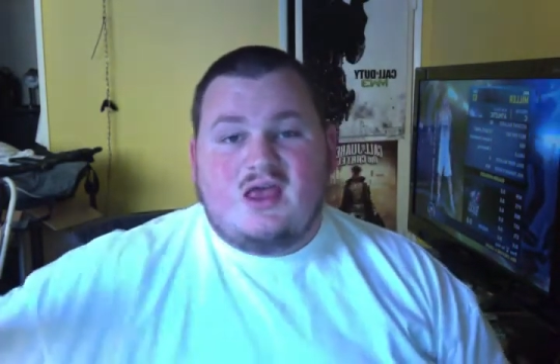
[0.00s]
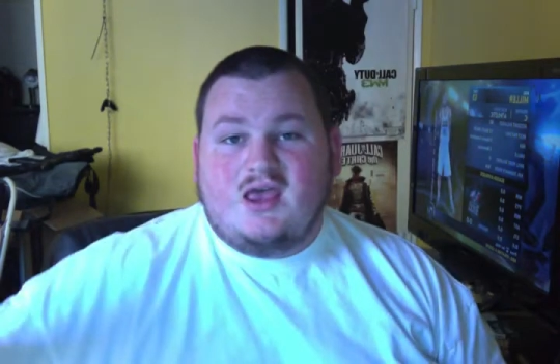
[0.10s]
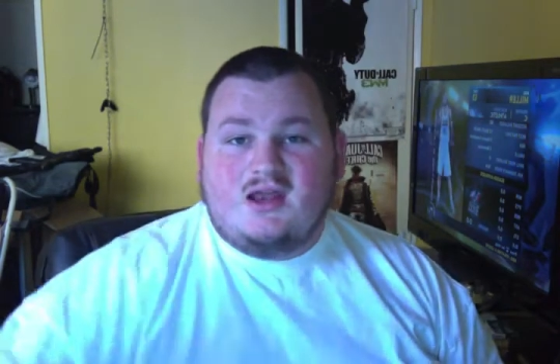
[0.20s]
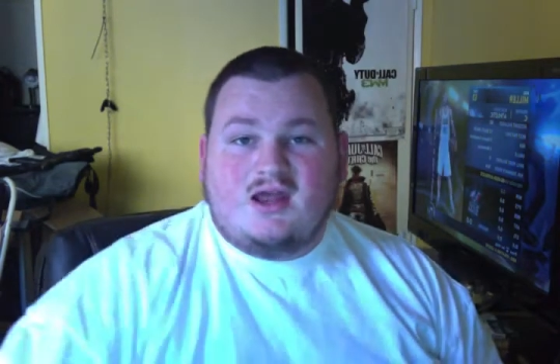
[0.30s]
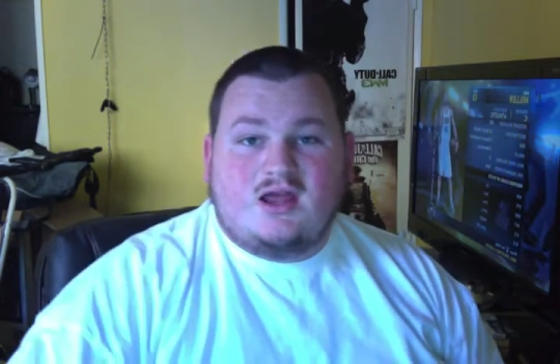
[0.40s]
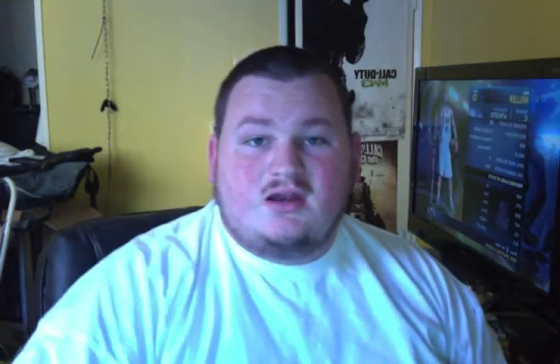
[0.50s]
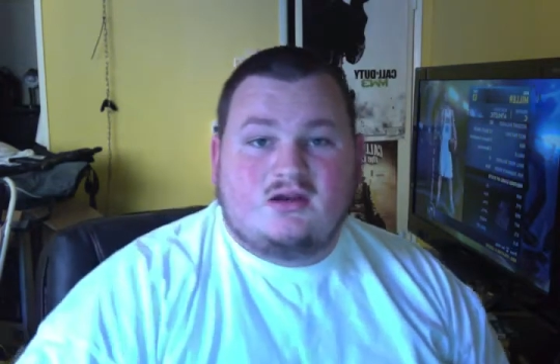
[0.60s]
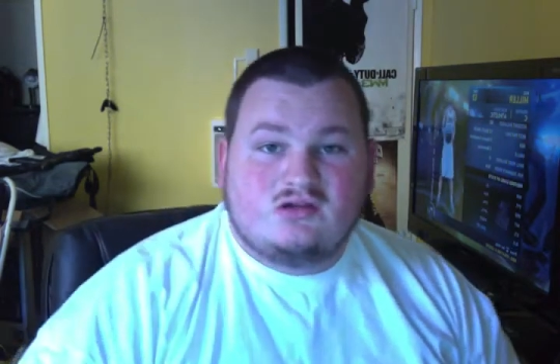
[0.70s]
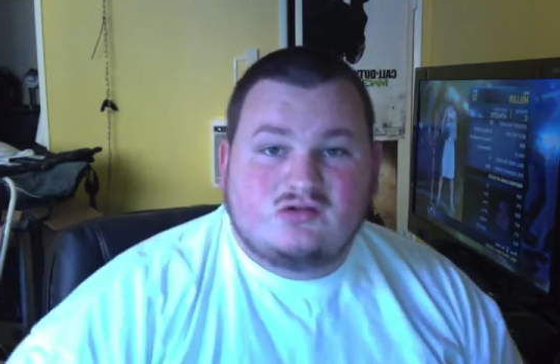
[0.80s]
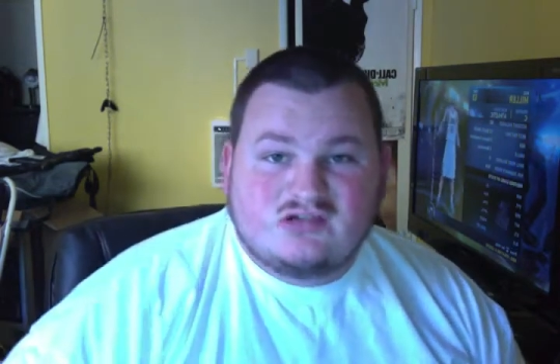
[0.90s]
and
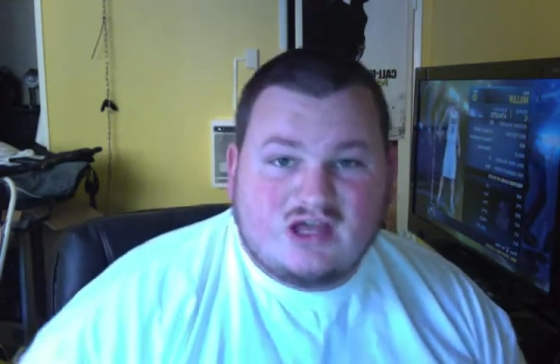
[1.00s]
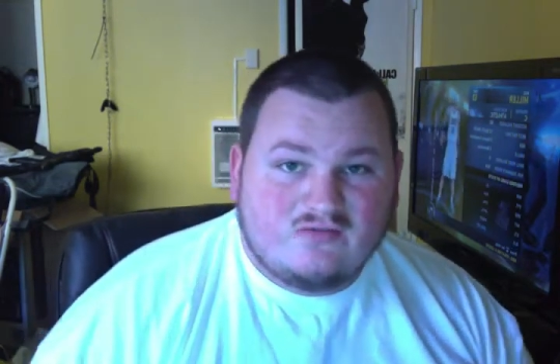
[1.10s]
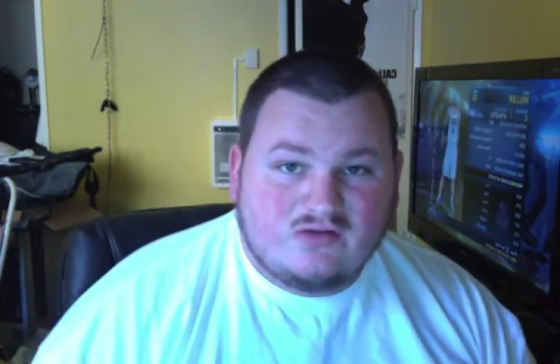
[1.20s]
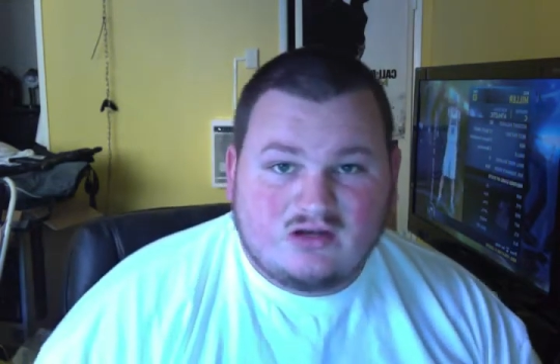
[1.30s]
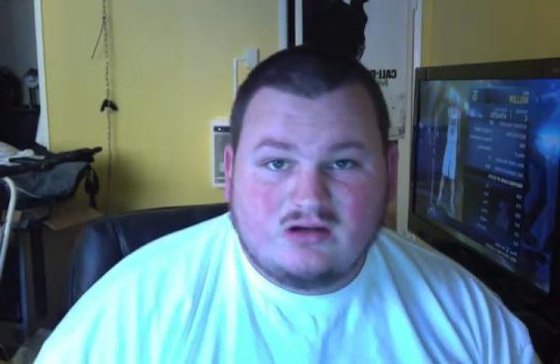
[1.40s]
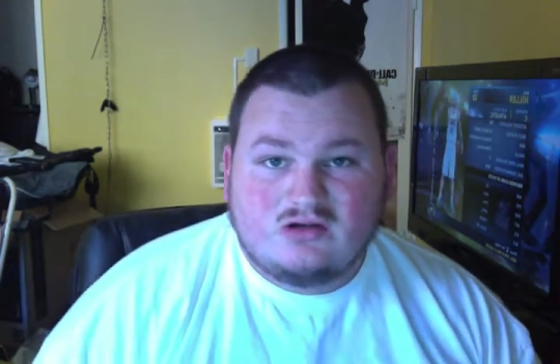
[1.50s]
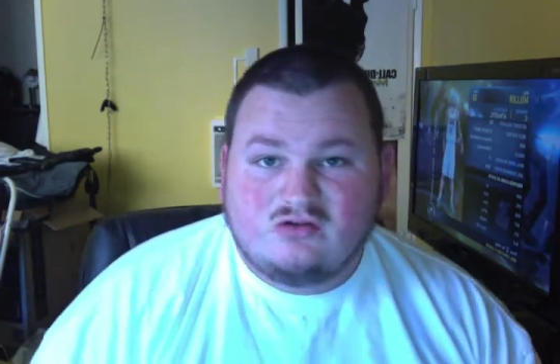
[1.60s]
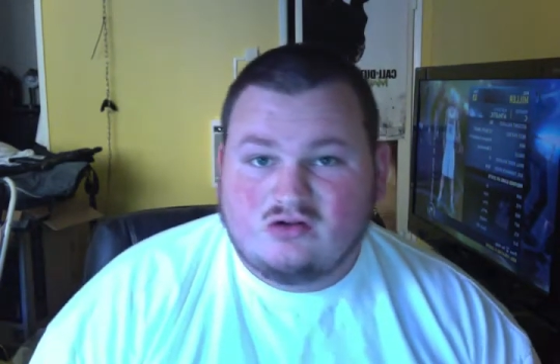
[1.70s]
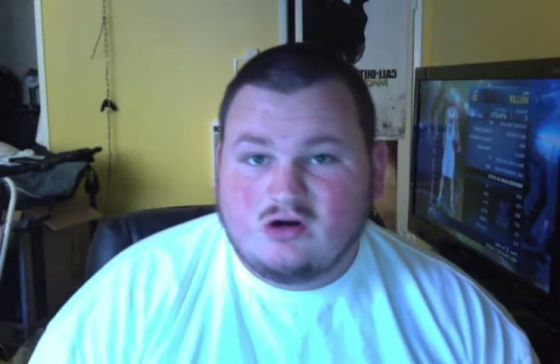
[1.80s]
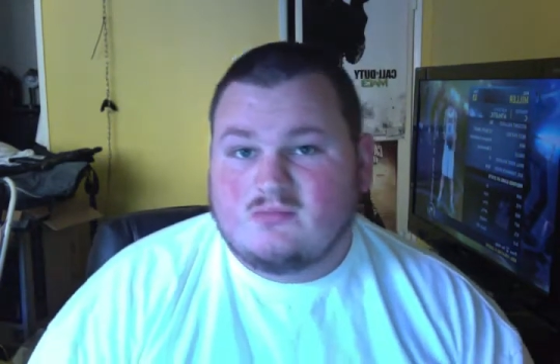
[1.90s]
then you save it,
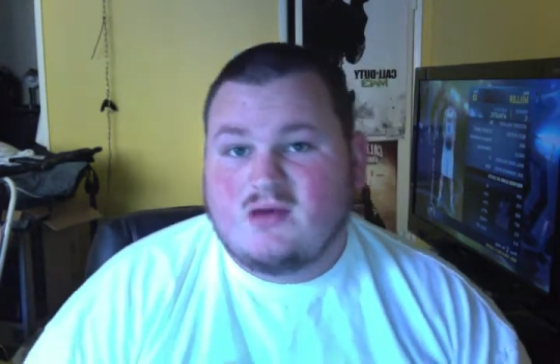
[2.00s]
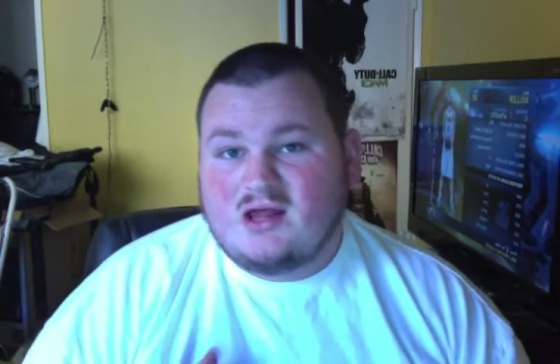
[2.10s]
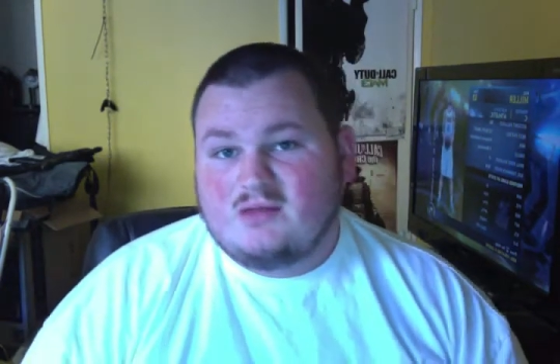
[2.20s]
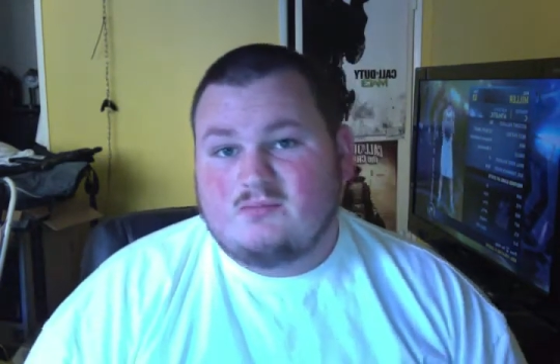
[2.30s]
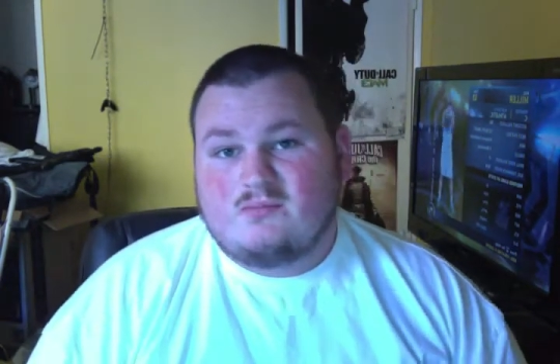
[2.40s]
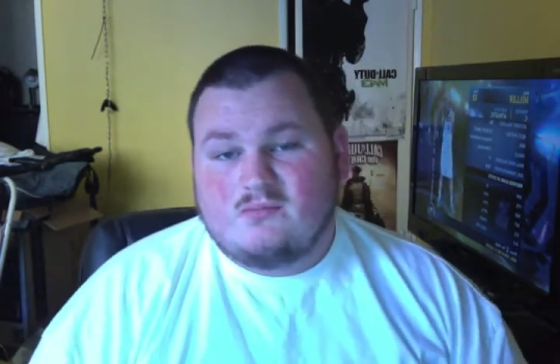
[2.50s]
start on my